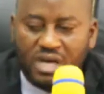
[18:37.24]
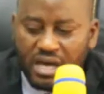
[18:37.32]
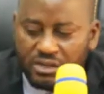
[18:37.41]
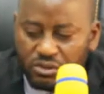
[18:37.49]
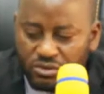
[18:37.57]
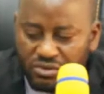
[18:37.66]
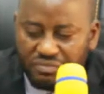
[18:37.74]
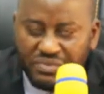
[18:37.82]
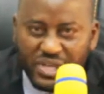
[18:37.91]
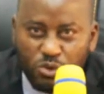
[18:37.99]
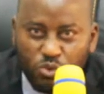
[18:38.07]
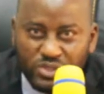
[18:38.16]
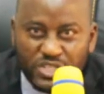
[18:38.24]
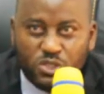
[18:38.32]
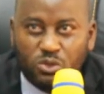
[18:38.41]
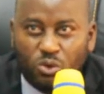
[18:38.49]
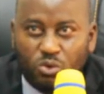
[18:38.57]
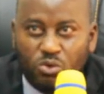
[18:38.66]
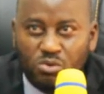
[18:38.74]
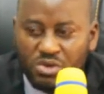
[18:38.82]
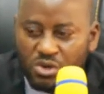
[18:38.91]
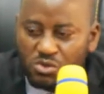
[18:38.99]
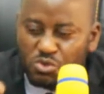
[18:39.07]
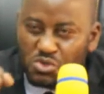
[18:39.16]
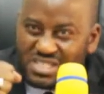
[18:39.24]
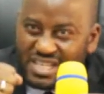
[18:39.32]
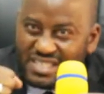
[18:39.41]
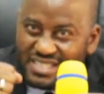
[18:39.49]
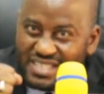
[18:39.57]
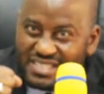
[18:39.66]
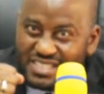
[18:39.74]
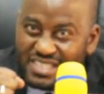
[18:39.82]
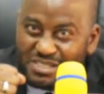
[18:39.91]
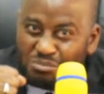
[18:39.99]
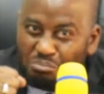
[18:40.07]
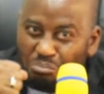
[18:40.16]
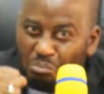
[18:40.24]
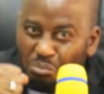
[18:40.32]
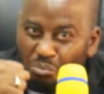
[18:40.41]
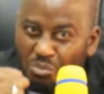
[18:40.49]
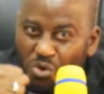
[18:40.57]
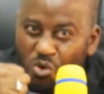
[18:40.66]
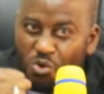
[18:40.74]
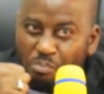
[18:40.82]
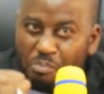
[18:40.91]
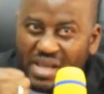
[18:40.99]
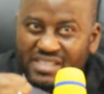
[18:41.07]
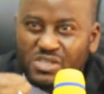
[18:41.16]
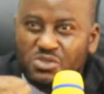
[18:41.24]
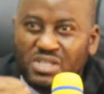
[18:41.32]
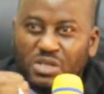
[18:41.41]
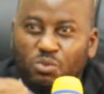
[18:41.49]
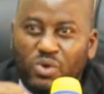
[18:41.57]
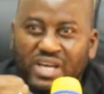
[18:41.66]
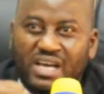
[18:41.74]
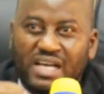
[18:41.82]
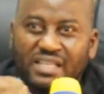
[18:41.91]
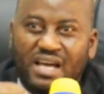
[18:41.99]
and review this law to send it more better, so that we can